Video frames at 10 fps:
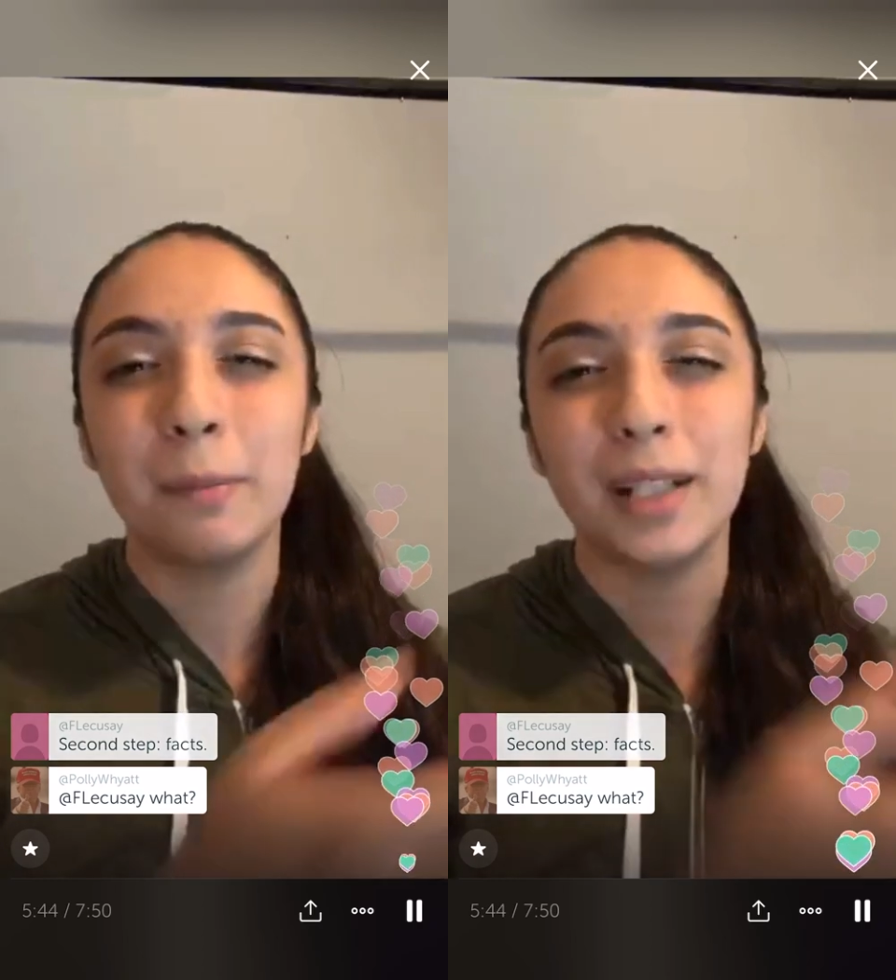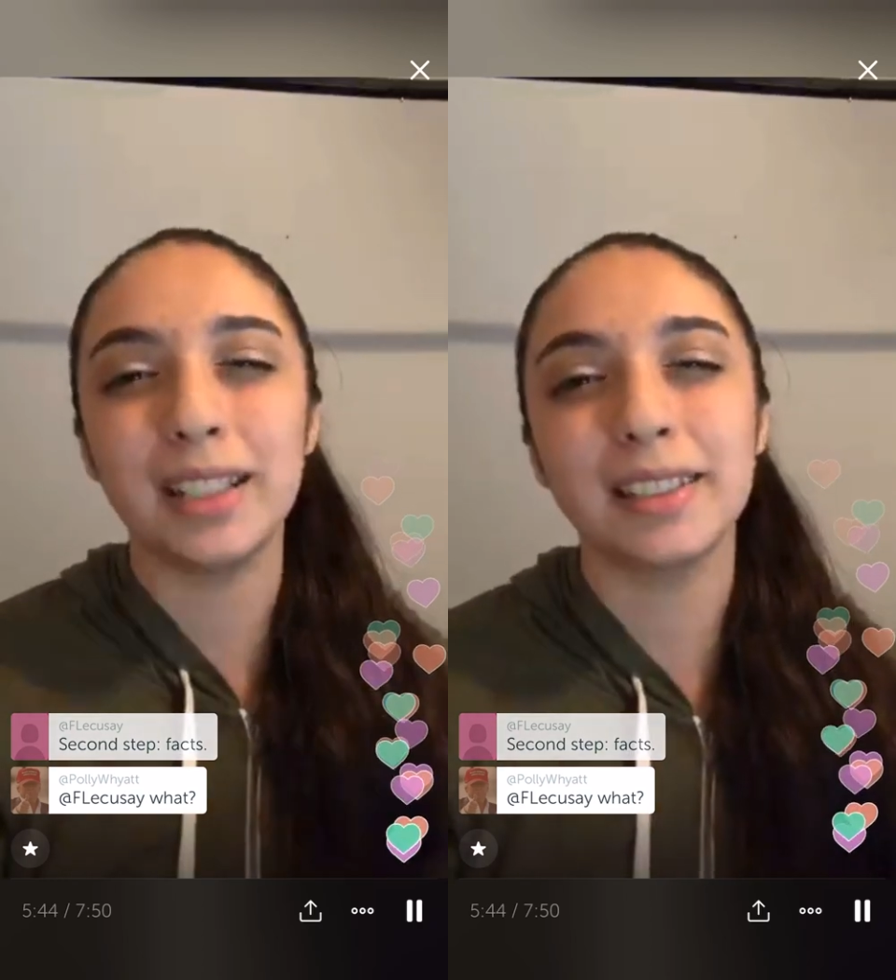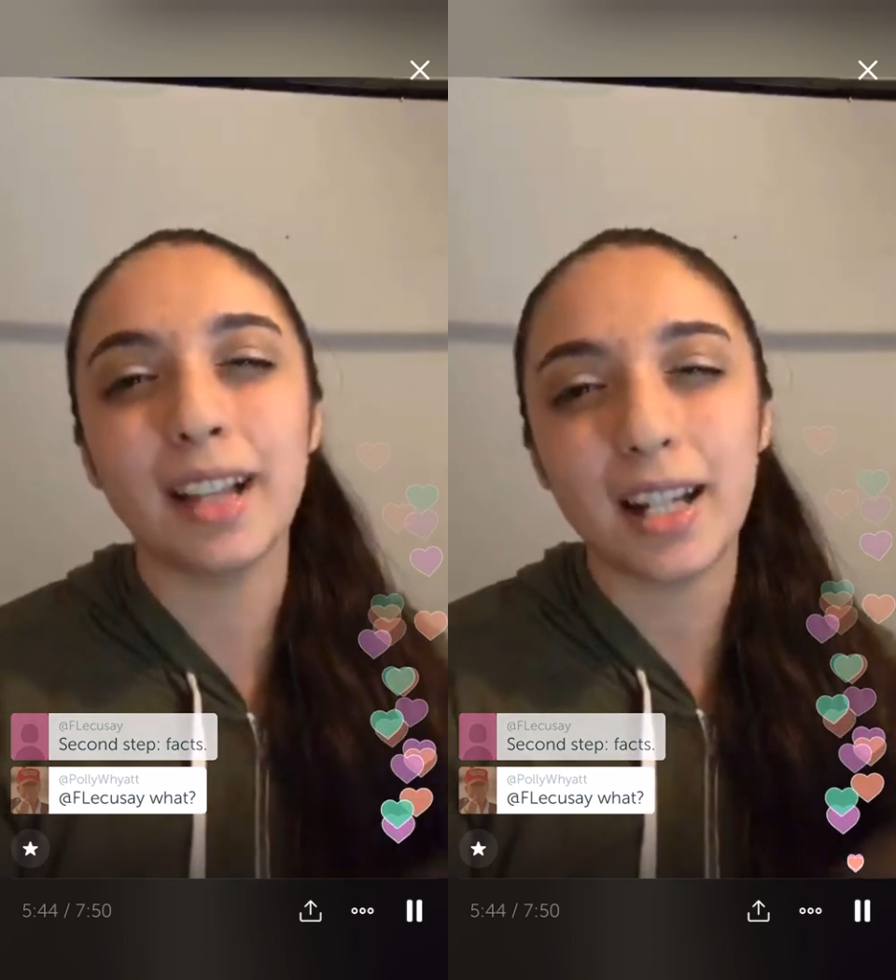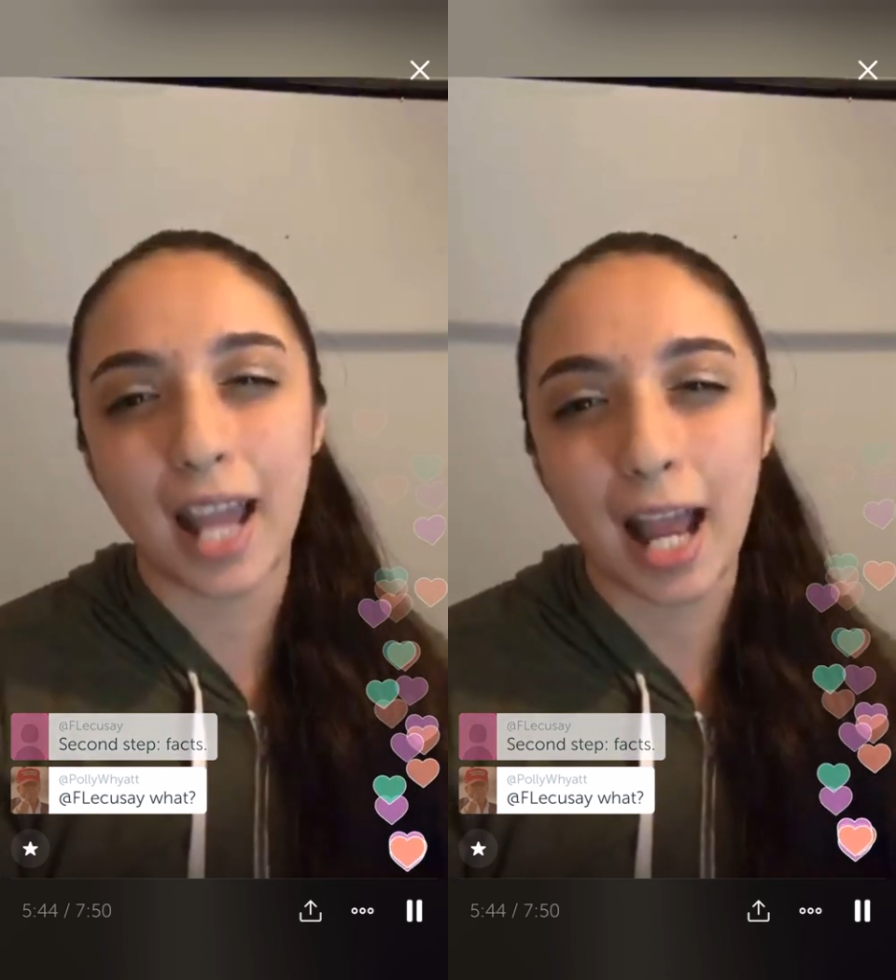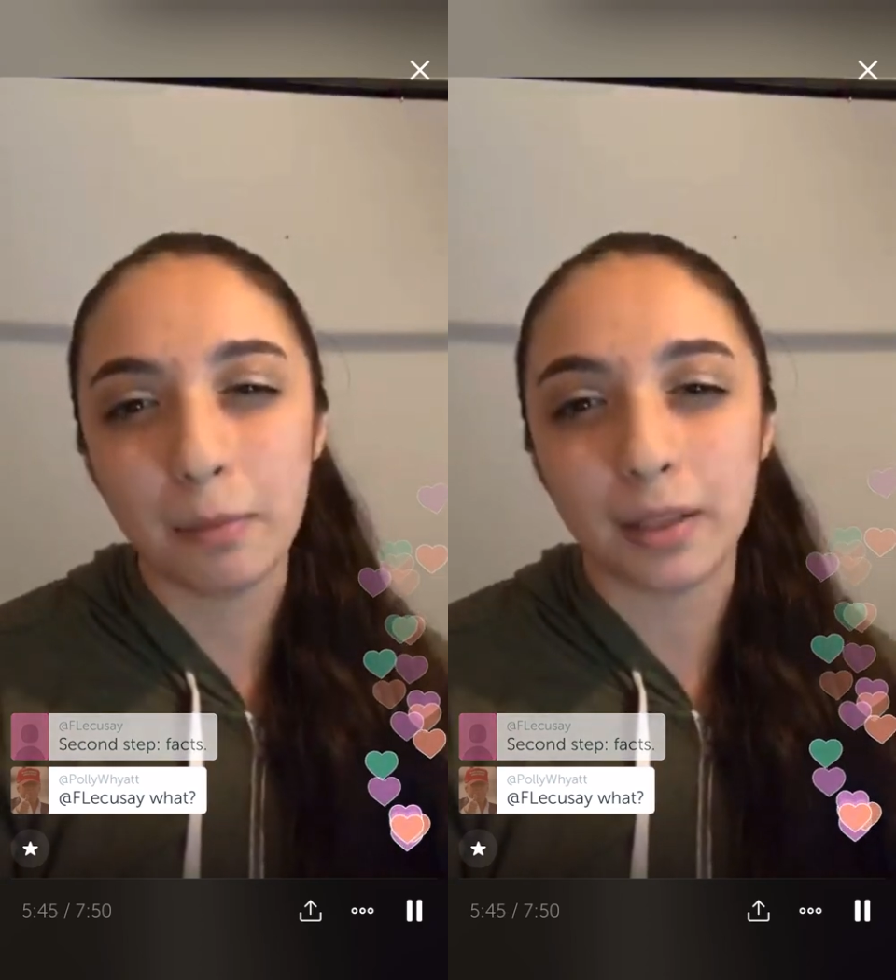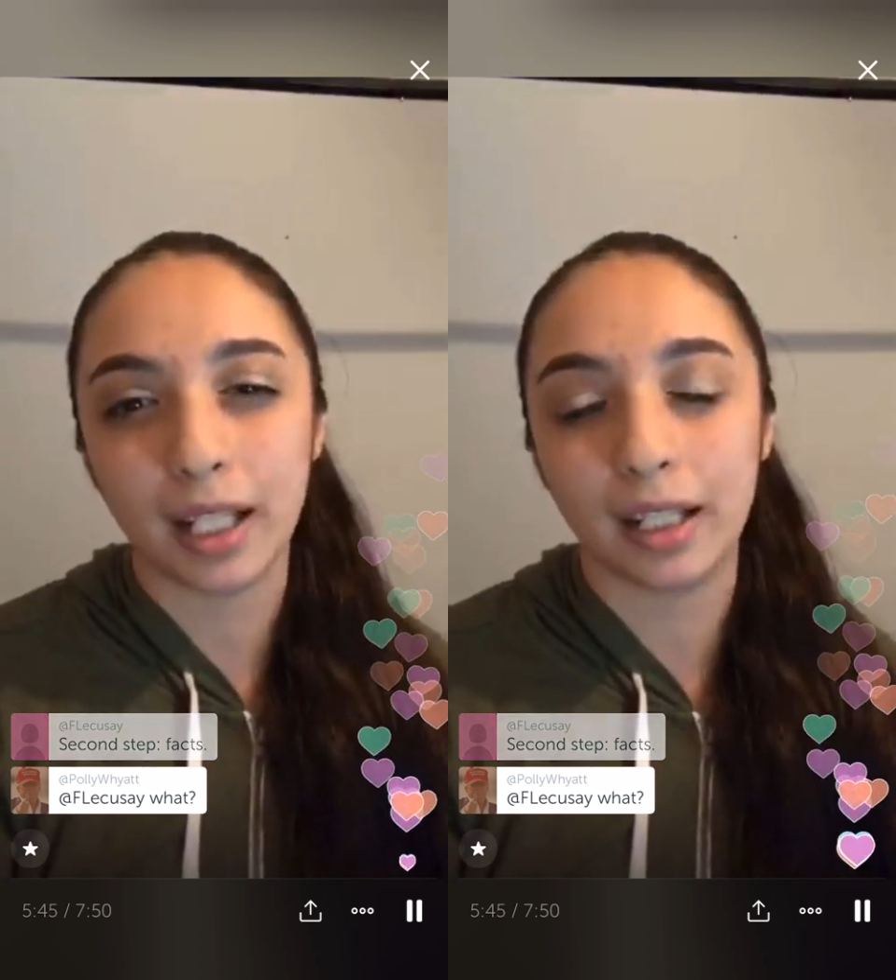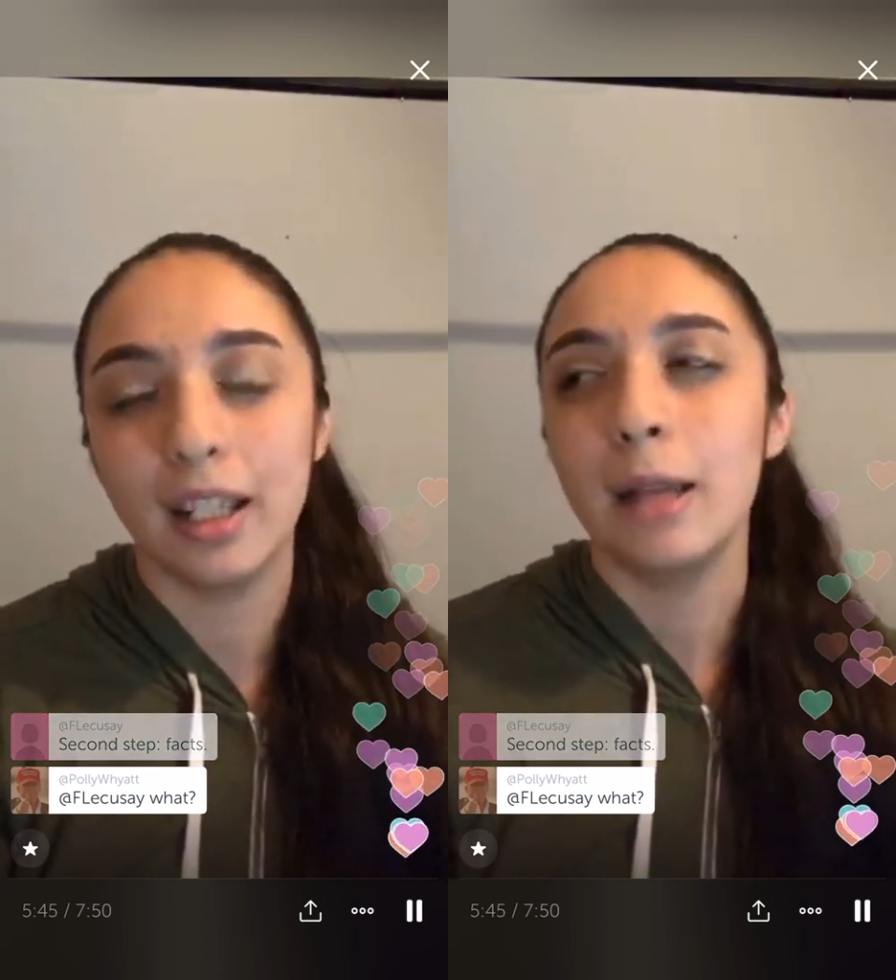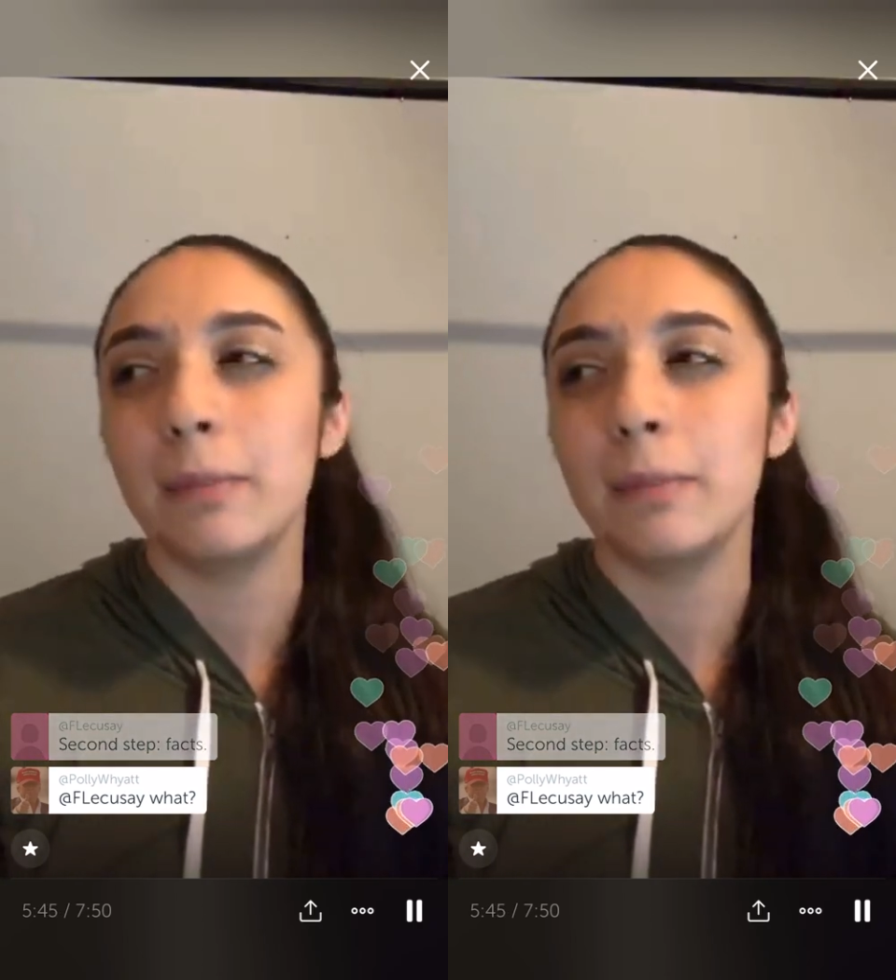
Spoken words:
But it's not happening